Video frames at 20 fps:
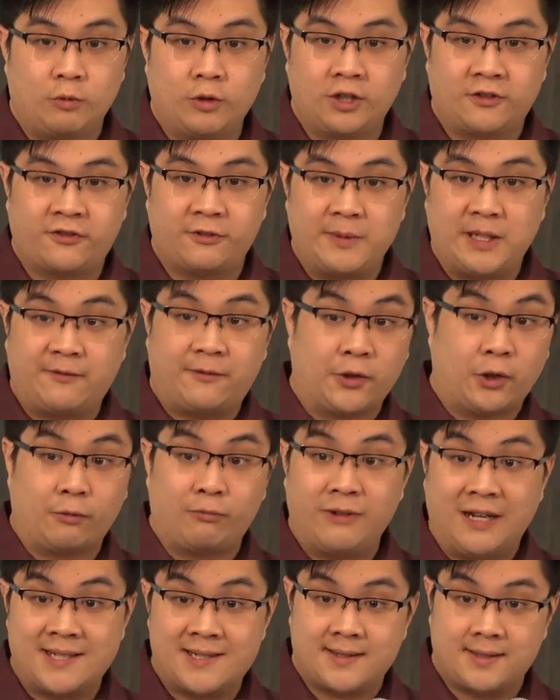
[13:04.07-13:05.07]
work for me for the
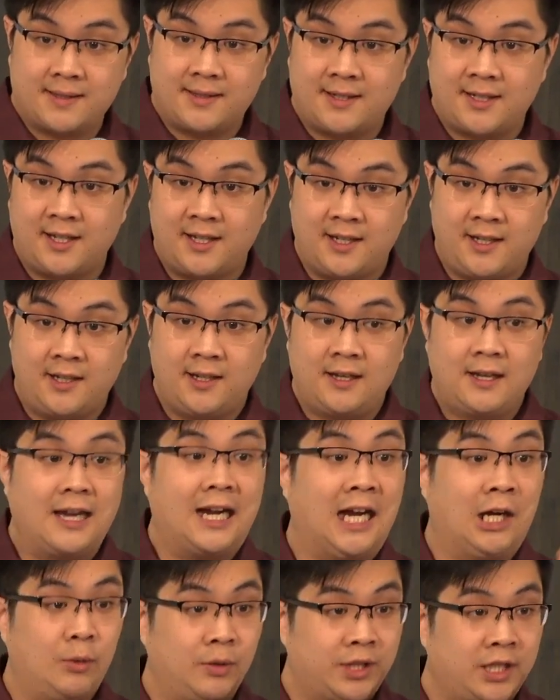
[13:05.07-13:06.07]
rest of the day,
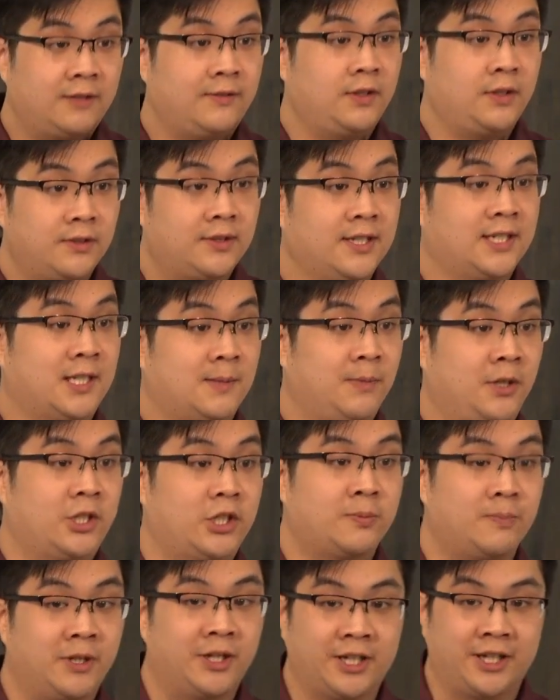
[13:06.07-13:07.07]
I will give you this
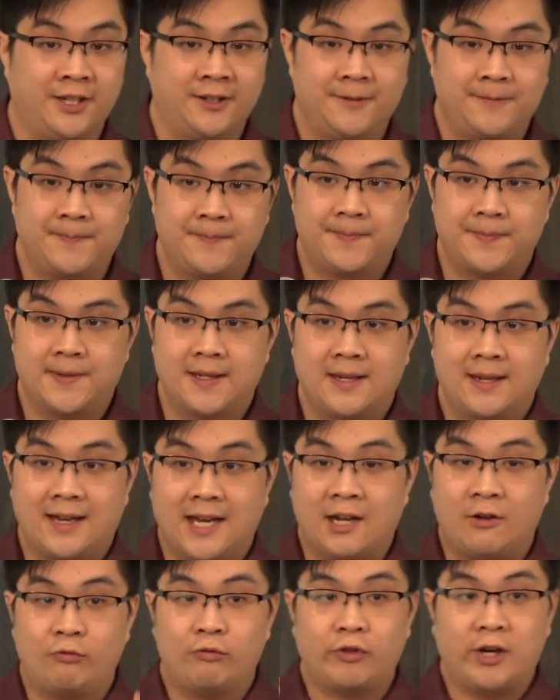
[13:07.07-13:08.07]
much money.
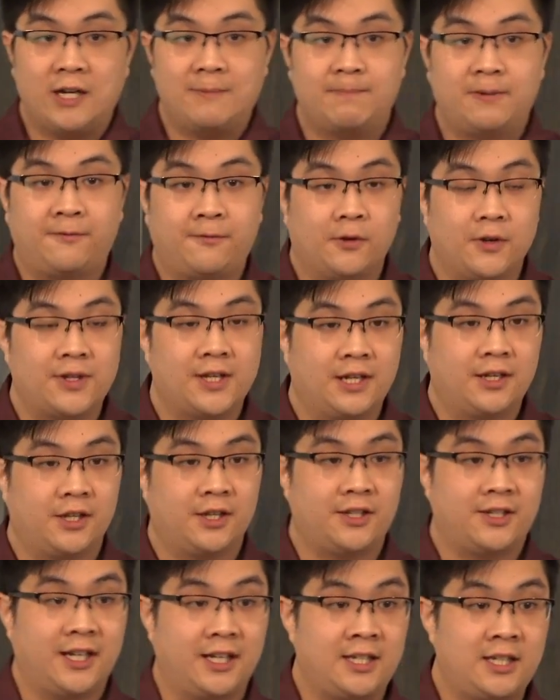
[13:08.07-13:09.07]
And right before the end
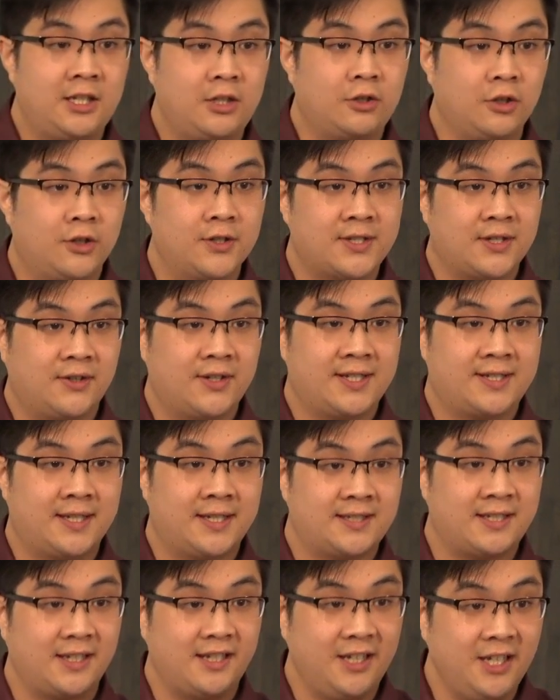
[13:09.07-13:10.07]
of the day, he goes out and he
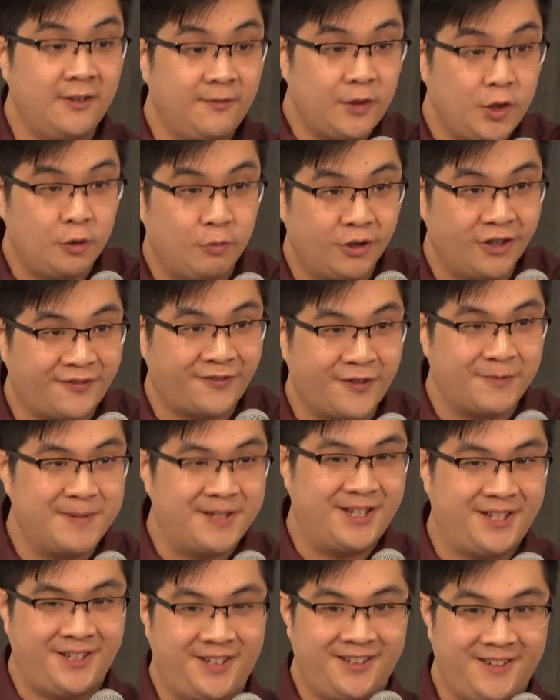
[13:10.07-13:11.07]
says, if you work for
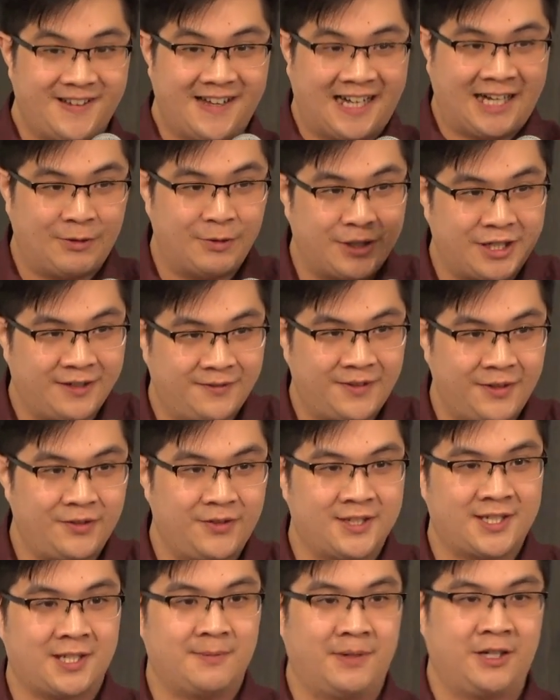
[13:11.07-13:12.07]
me, I will give you
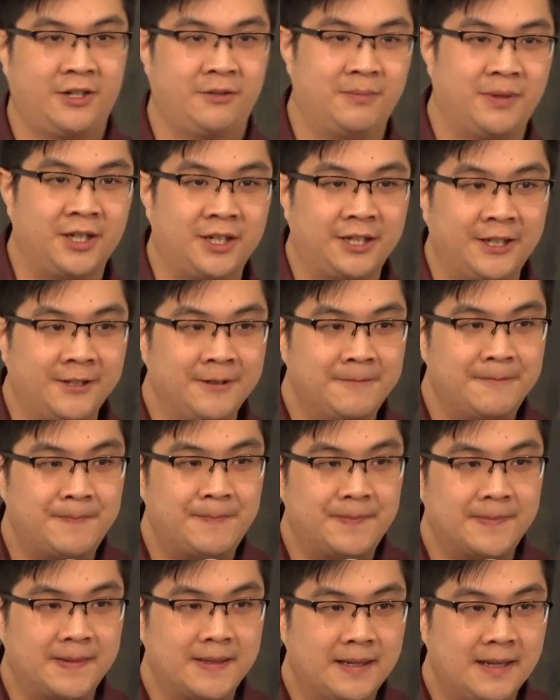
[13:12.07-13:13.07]
this amount of money.
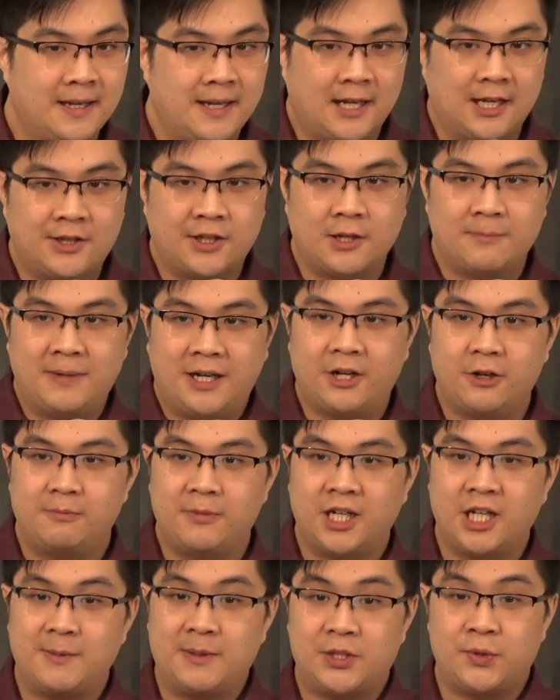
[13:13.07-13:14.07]
And the amount of
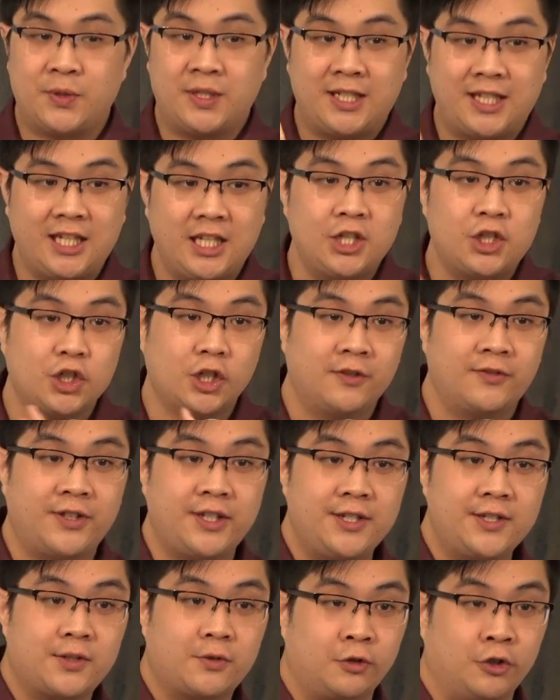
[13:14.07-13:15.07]
money between each of
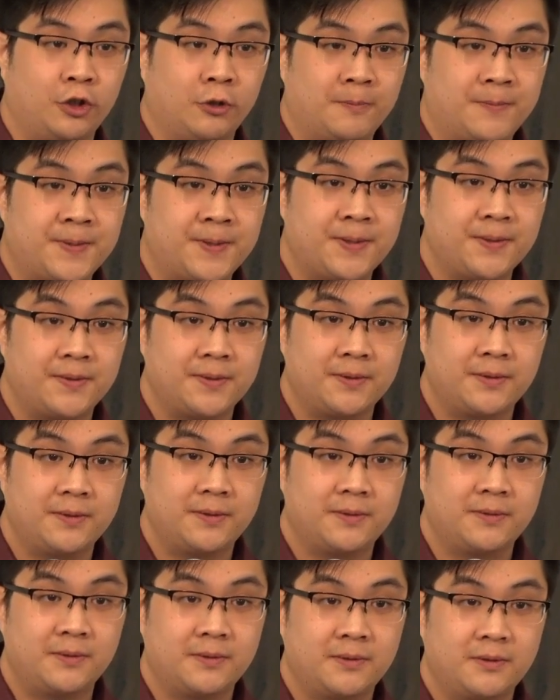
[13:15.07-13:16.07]
these groups,
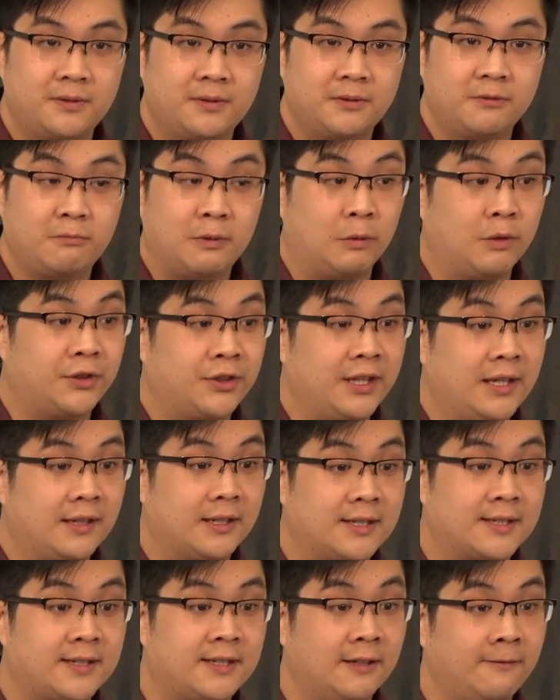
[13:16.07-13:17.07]
we would
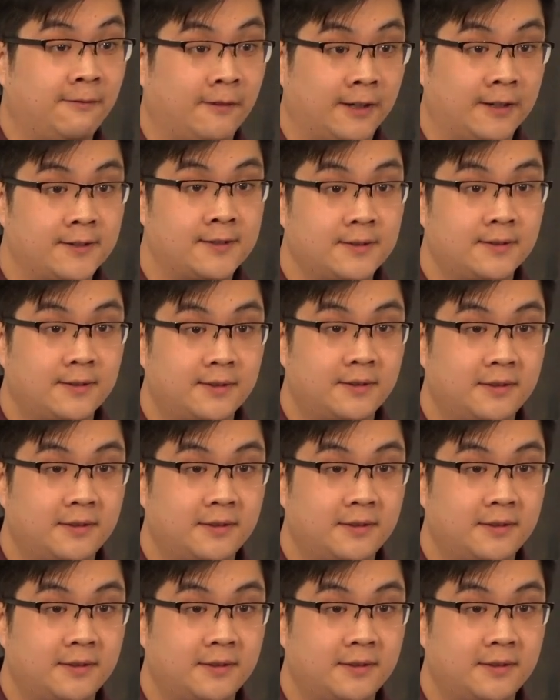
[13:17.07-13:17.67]
think, is different.